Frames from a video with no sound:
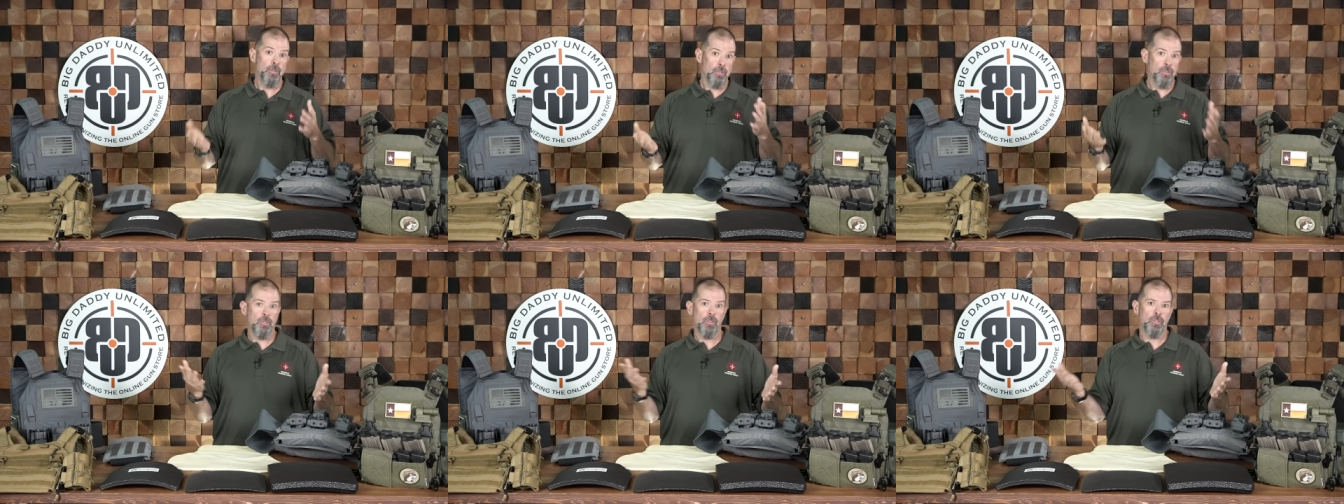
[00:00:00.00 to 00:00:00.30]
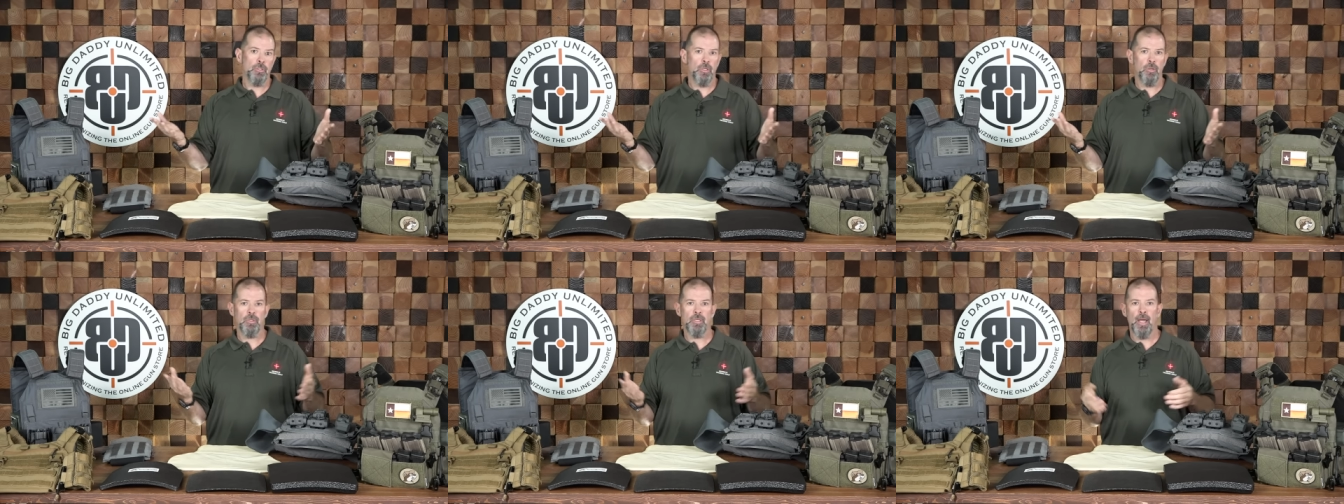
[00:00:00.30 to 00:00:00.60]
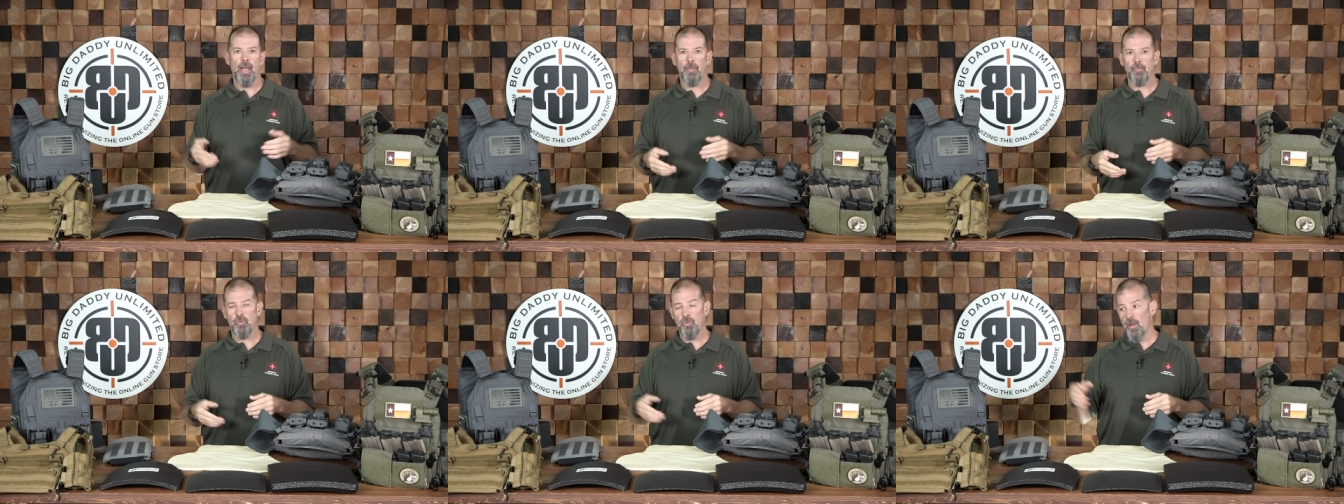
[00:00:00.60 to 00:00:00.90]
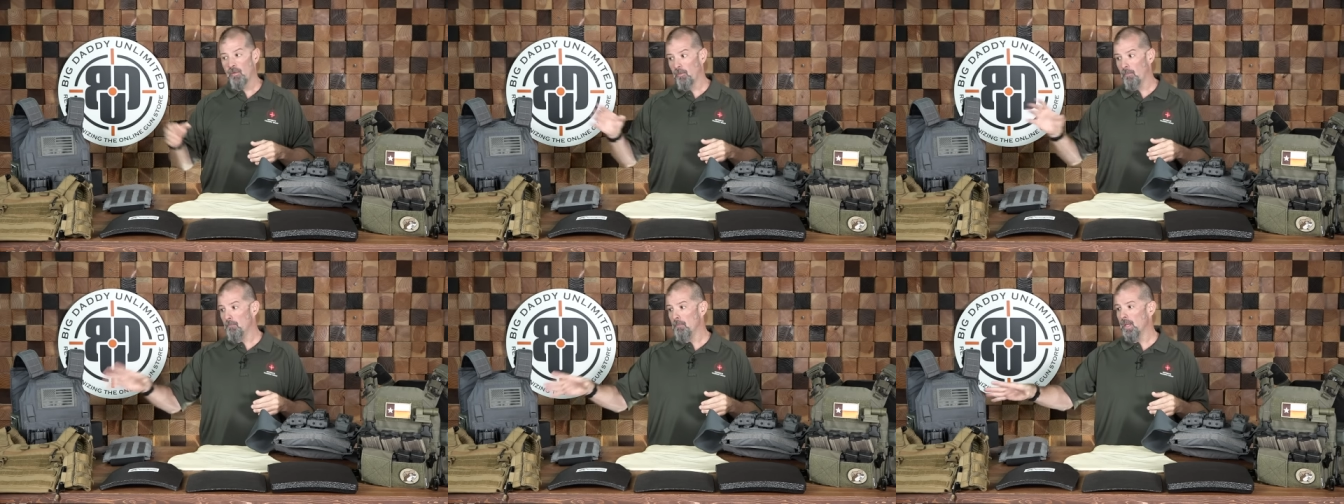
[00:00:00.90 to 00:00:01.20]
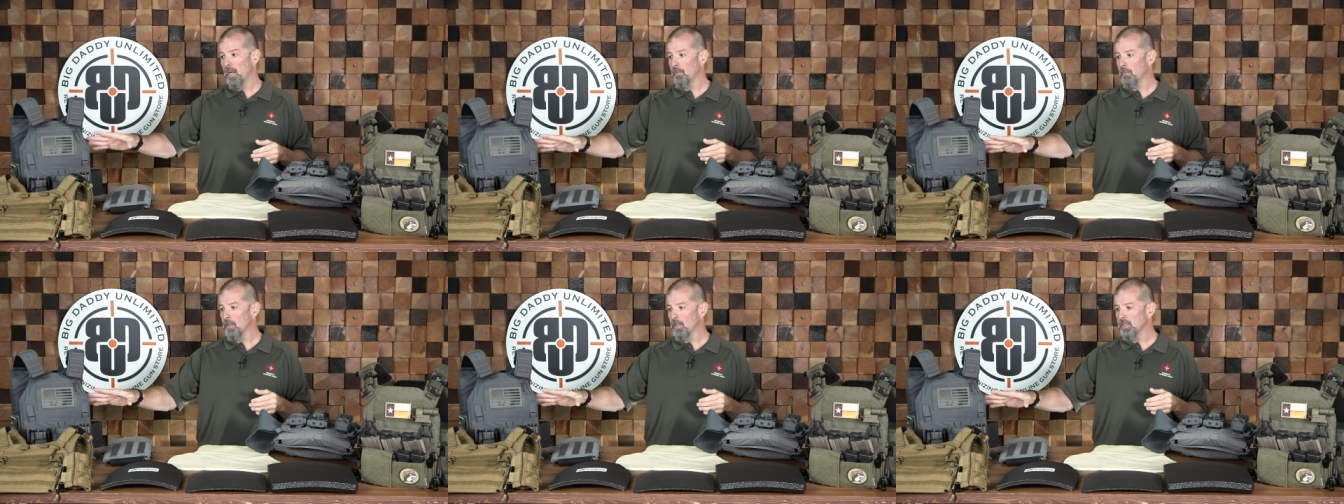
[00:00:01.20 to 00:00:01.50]
the, the, two types. You have a
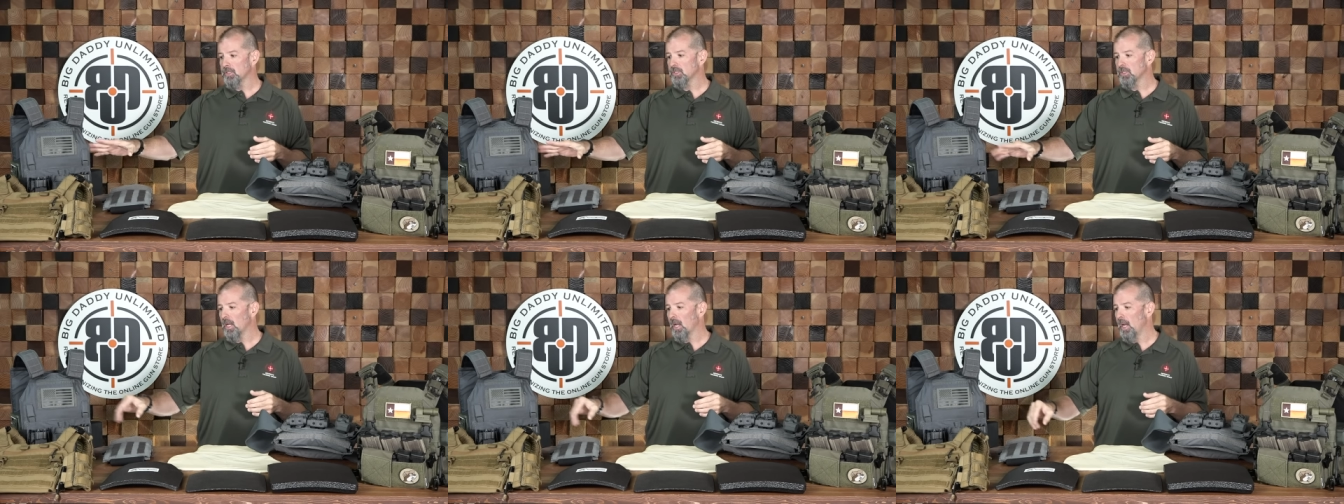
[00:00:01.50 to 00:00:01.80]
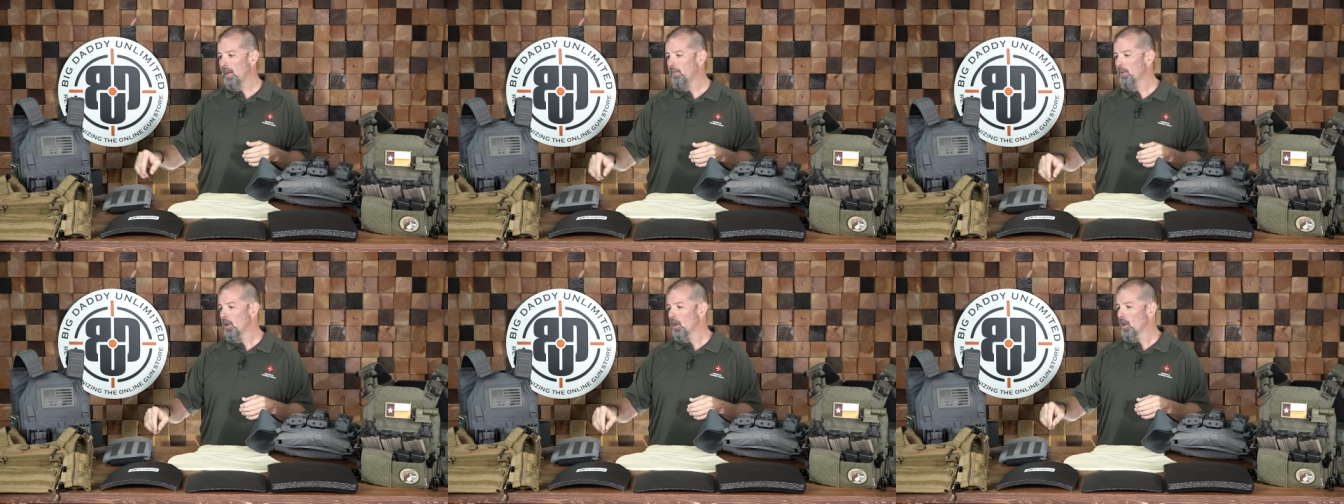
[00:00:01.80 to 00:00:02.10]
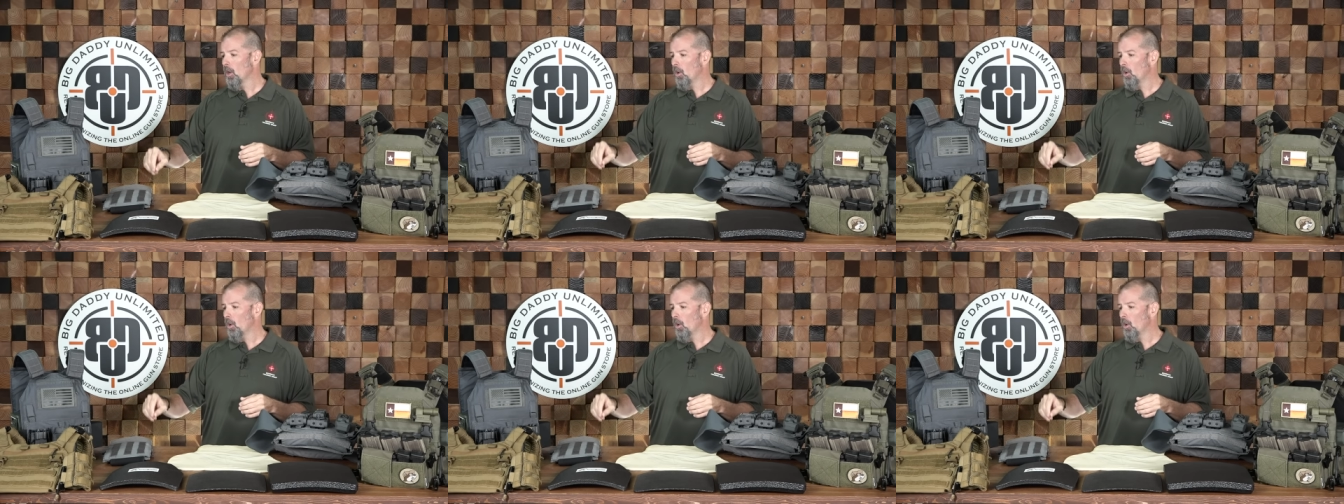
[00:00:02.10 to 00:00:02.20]
minimalist type,